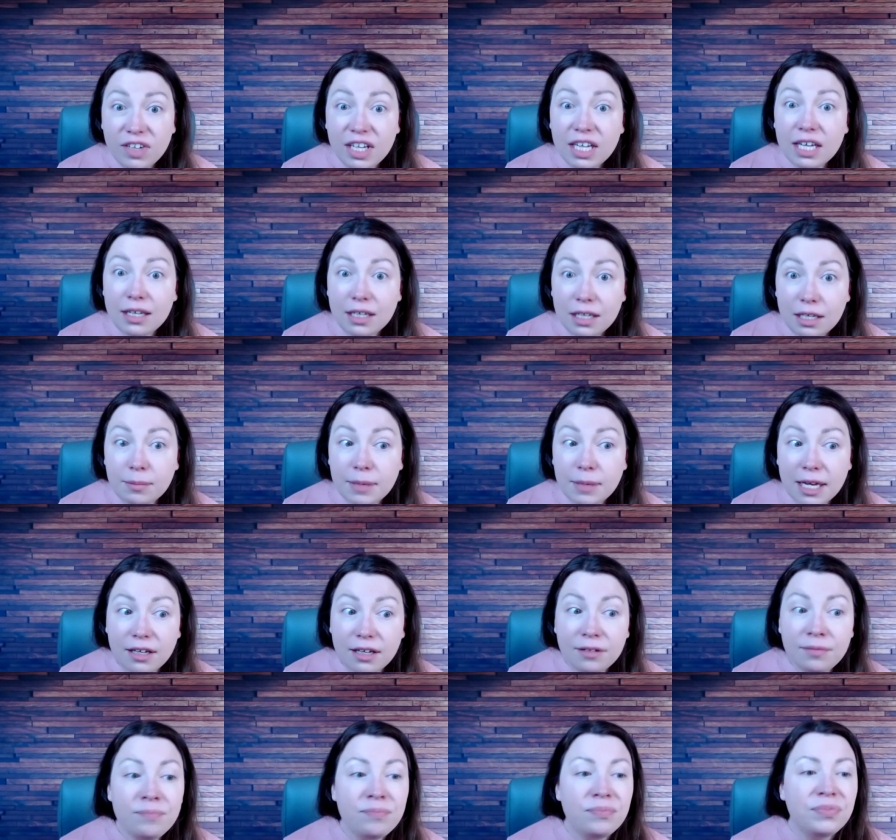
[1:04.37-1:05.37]
via
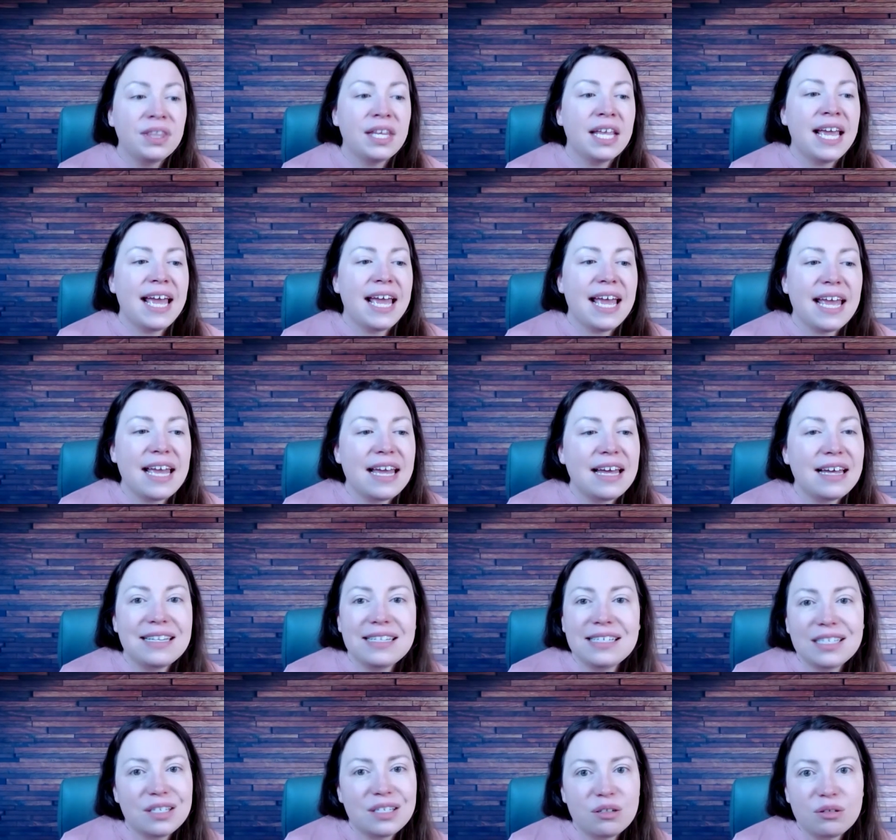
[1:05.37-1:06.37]
email
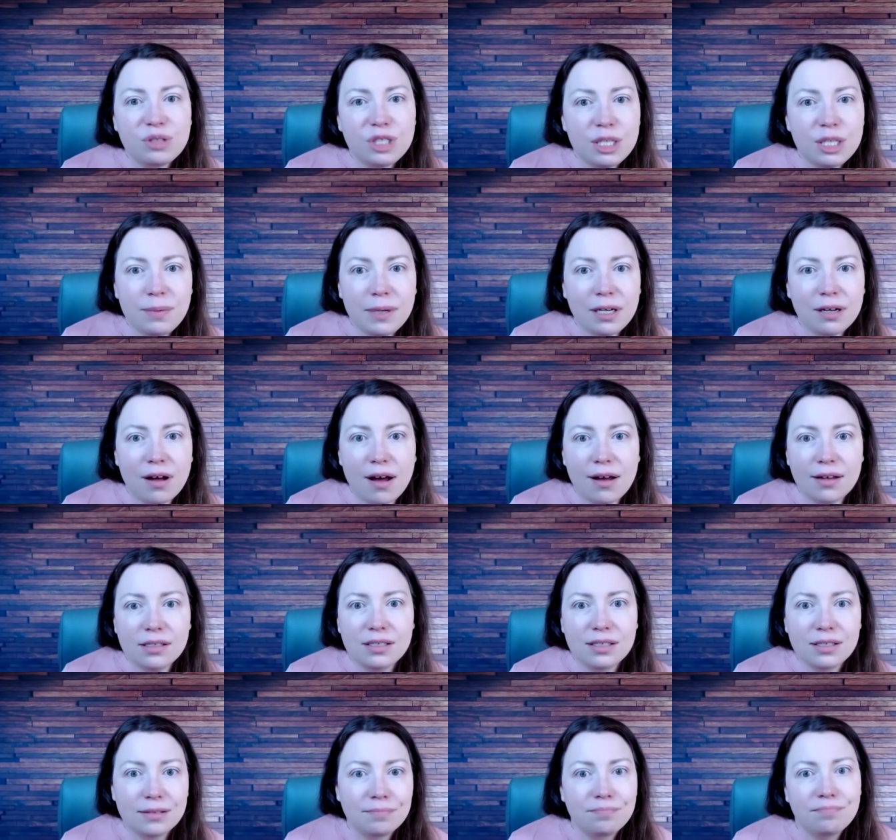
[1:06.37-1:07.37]
and no shipping
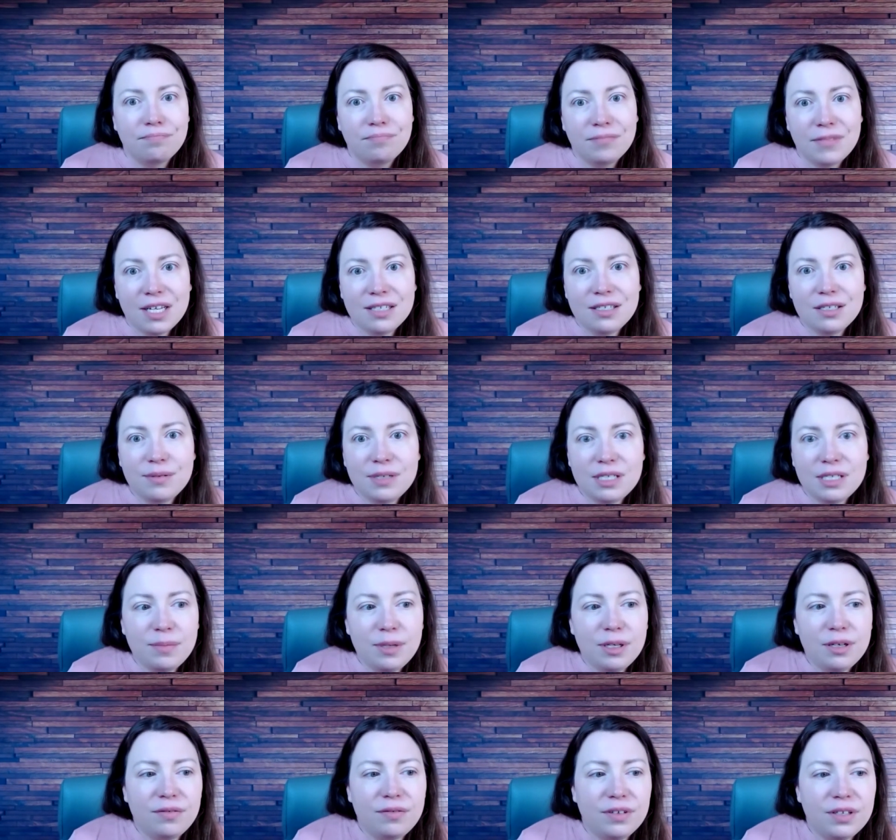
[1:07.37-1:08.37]
costs. That's always a
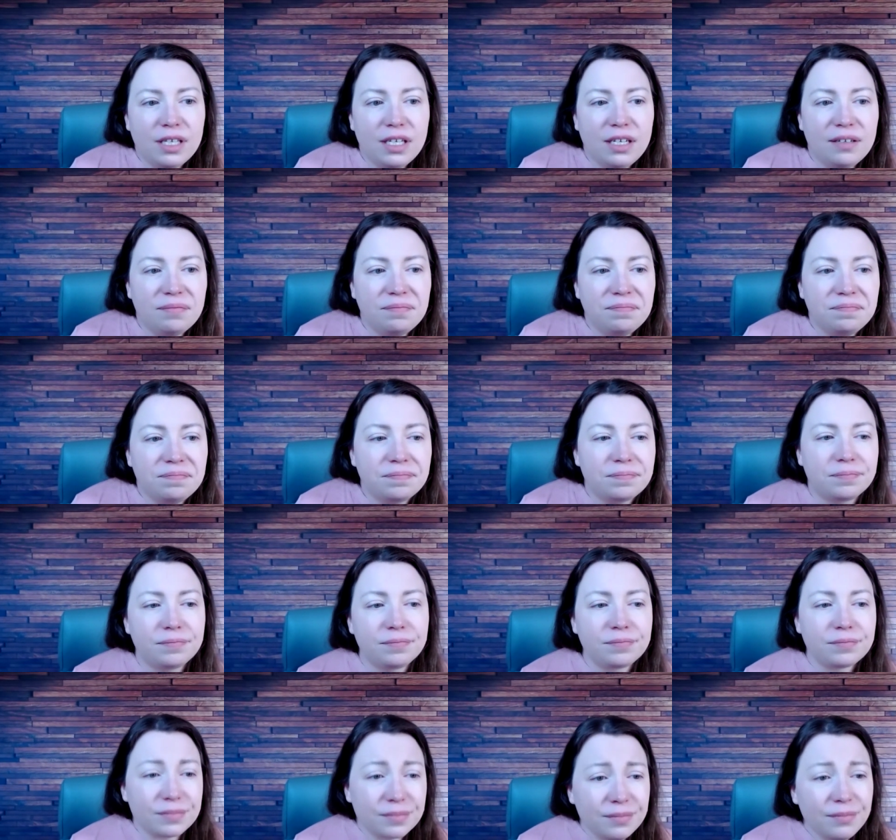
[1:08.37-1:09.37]
beautiful thing.
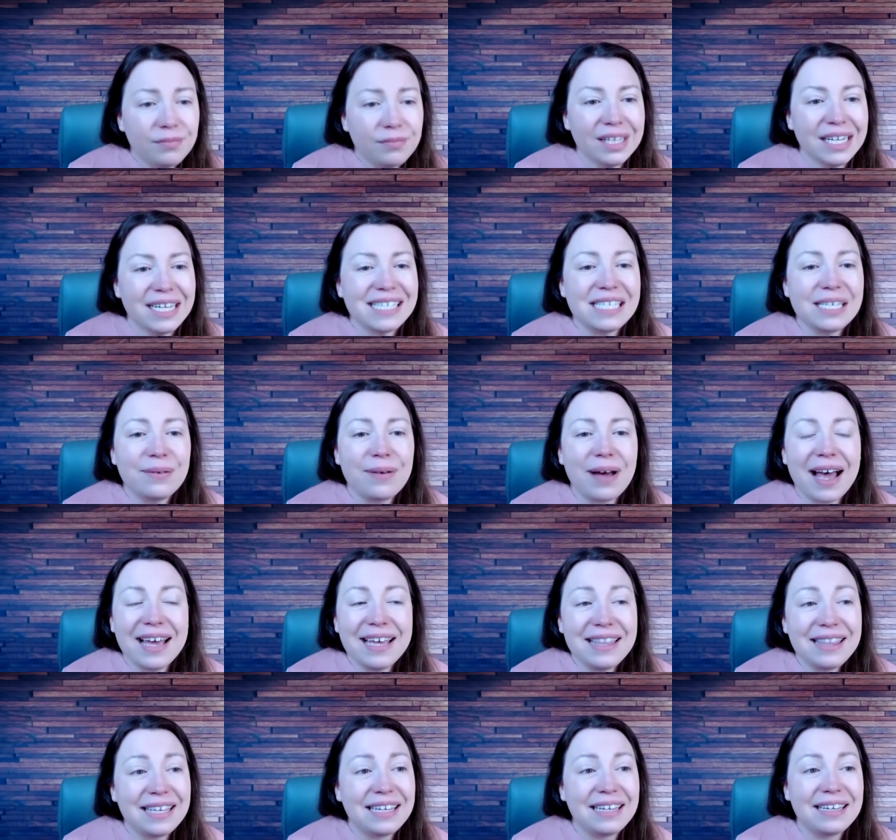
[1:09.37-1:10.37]
So
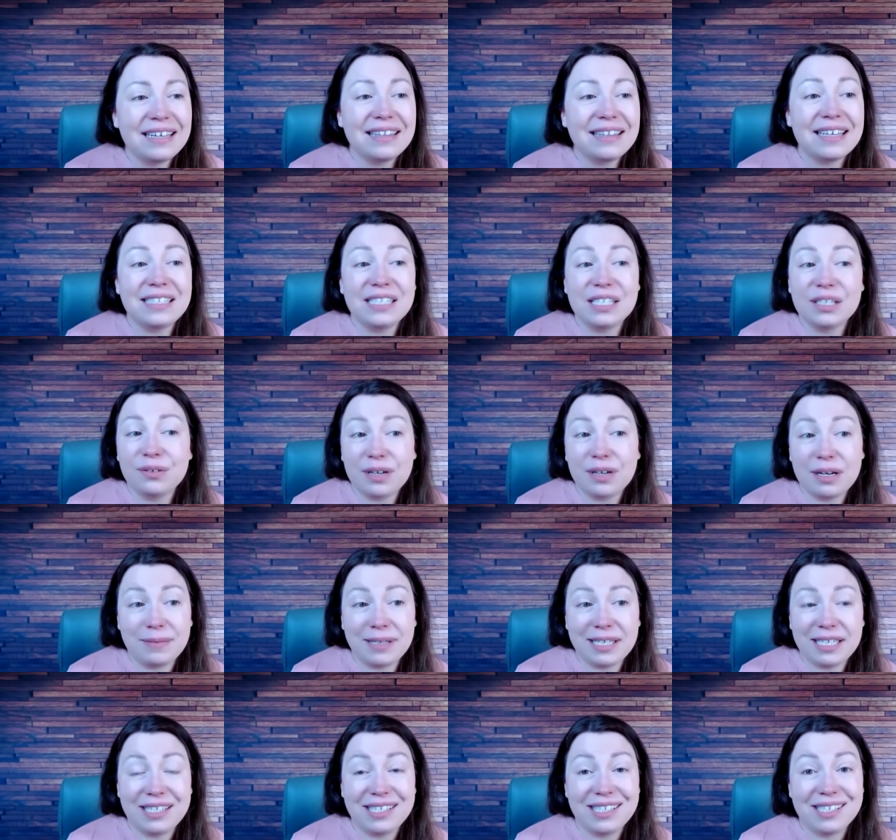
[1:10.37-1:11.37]
I think that's a great
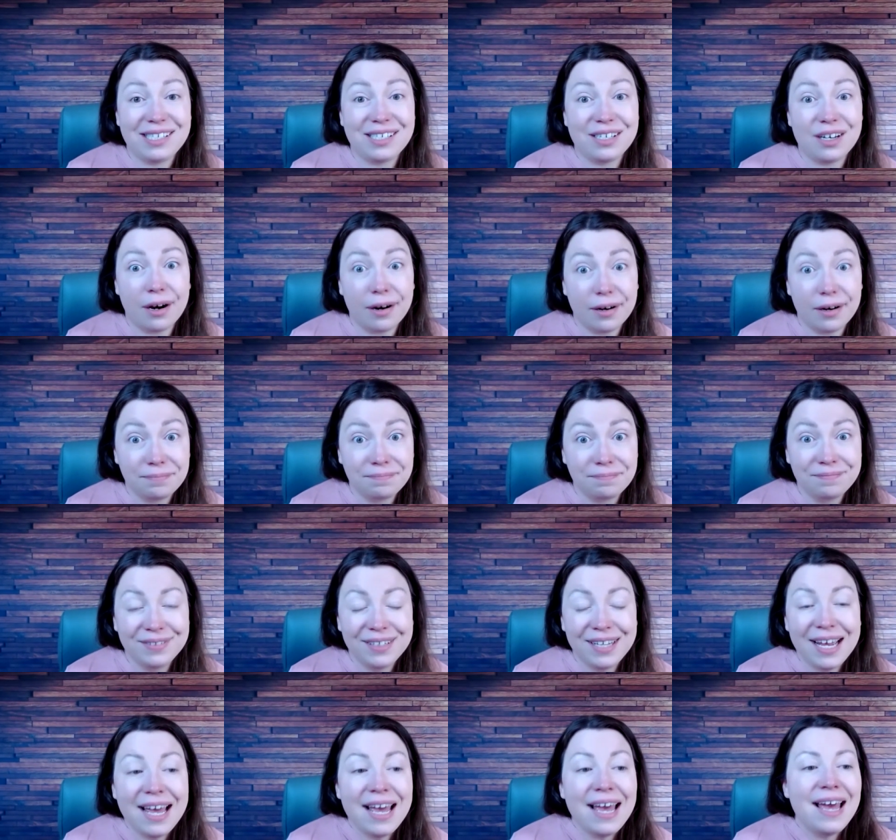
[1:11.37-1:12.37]
place to start.
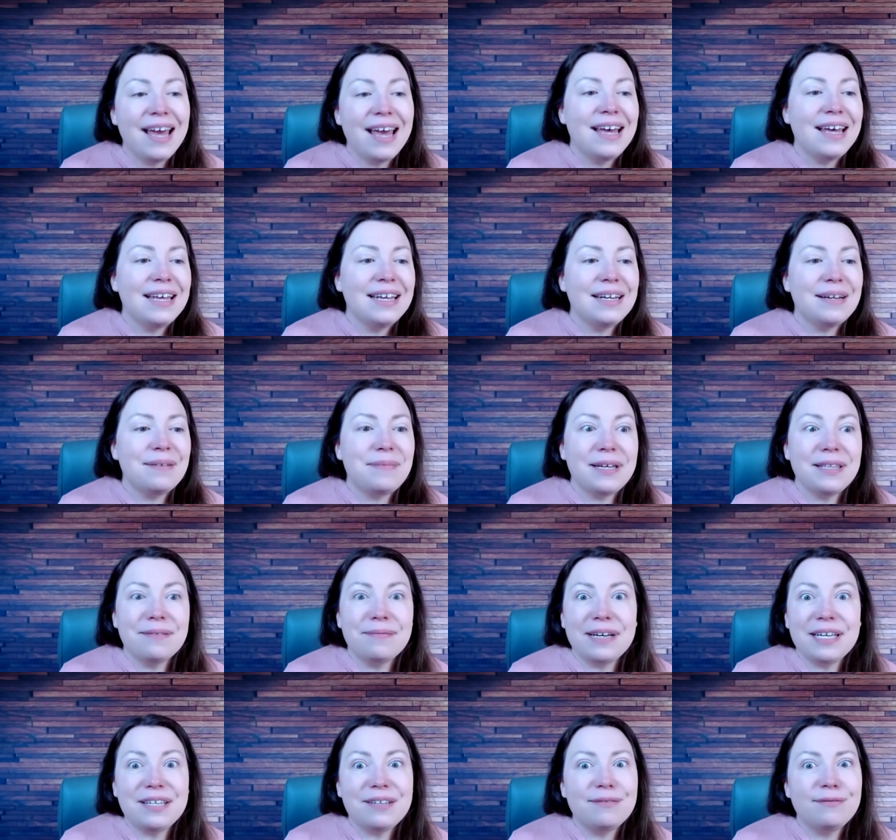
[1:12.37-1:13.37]
Now, by the
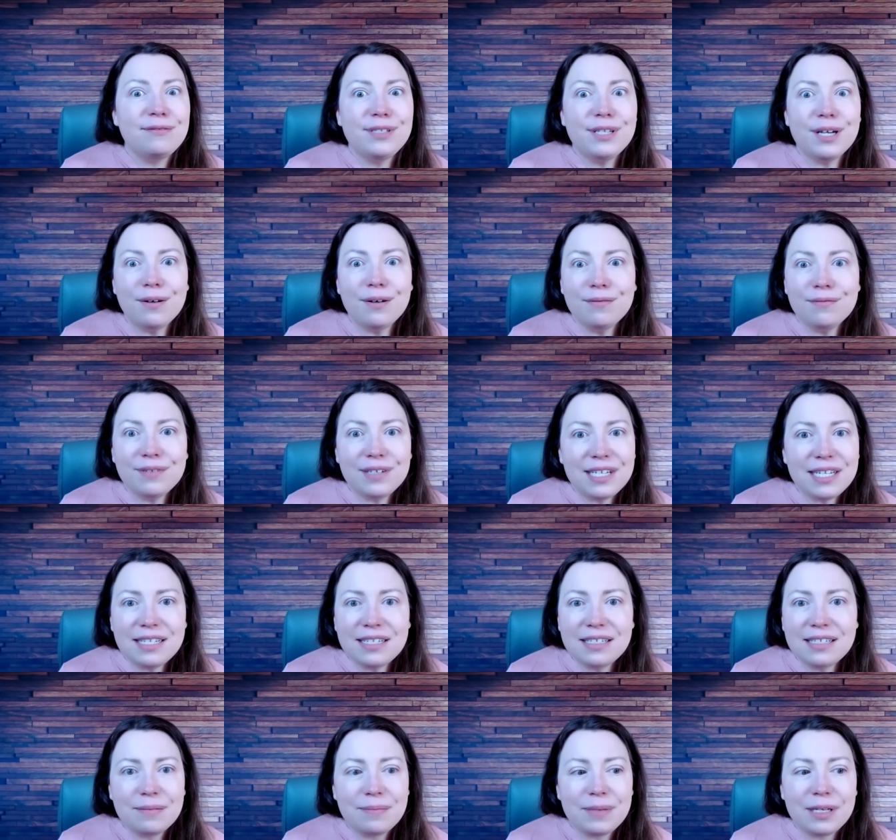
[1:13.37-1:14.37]
way, you don't
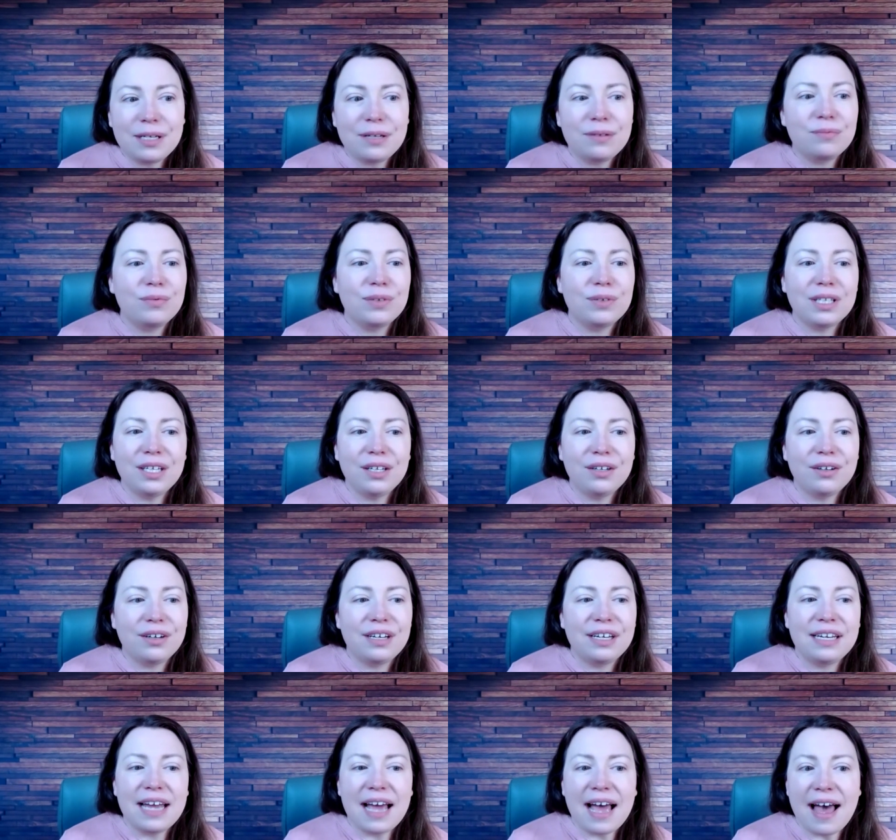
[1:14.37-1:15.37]
need to be really
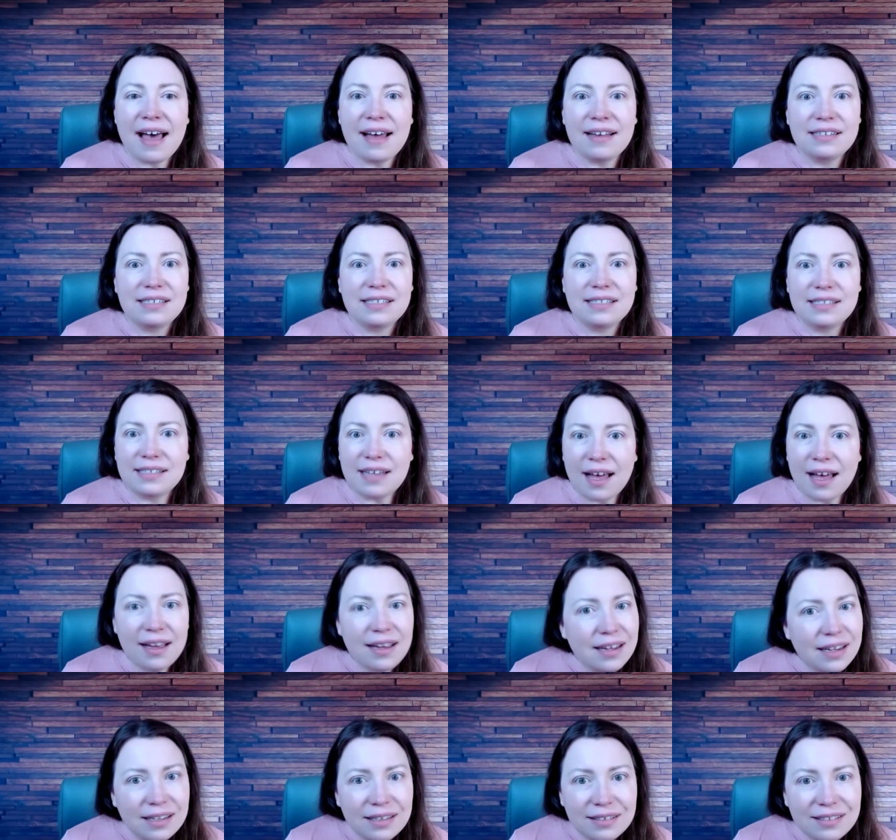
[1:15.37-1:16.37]
good at
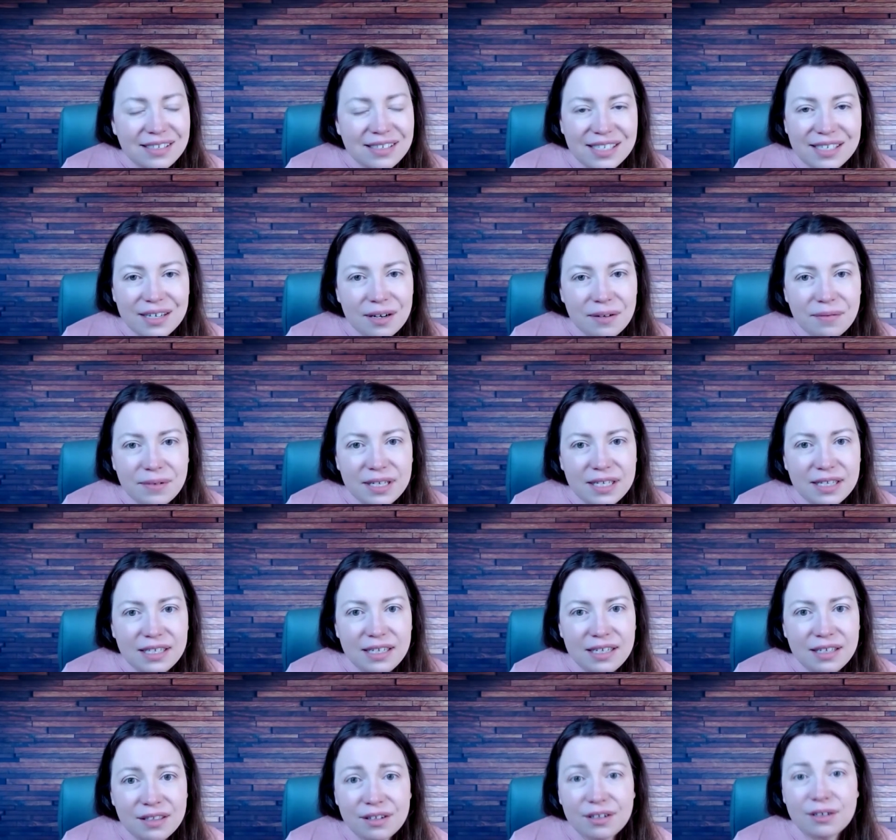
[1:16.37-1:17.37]
design to start with
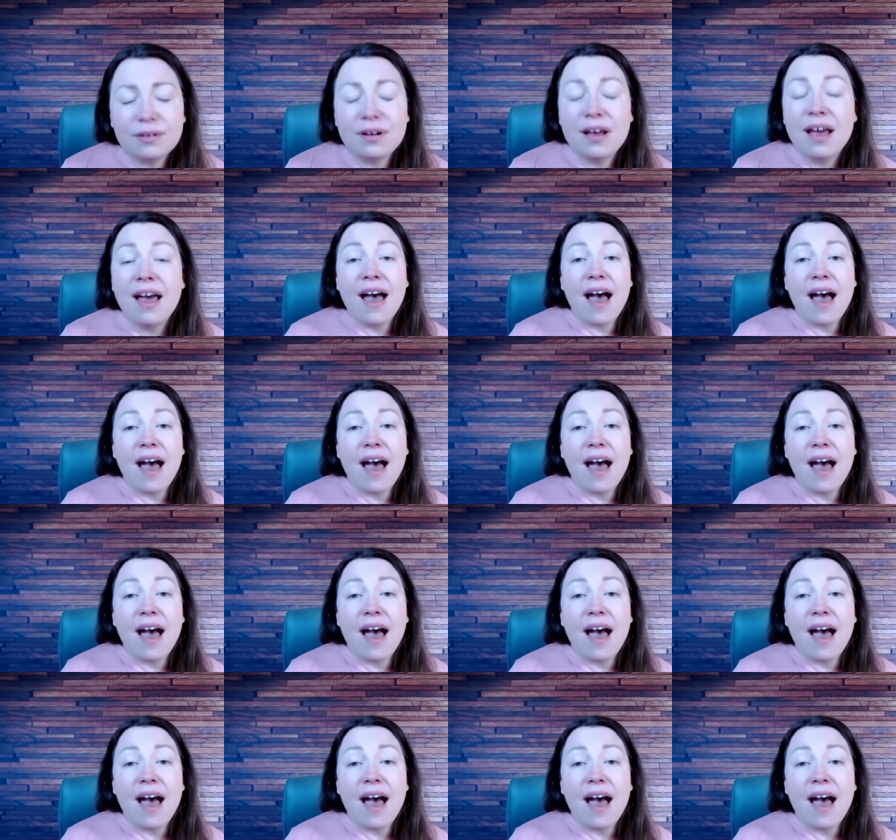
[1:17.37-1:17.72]
either.